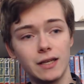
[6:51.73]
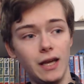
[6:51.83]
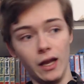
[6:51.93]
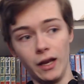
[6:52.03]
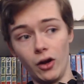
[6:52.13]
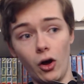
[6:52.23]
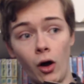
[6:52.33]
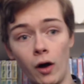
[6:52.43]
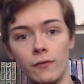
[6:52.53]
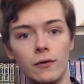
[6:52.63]
and
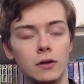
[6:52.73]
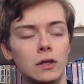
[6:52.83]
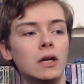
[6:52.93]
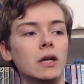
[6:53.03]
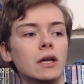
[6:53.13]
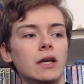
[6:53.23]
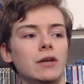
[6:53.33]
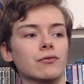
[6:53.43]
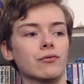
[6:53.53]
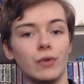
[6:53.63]
awful,
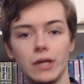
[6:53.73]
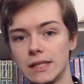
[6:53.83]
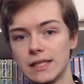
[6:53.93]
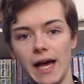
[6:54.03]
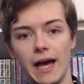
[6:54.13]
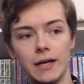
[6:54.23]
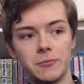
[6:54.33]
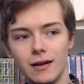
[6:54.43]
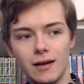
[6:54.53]
and really sad.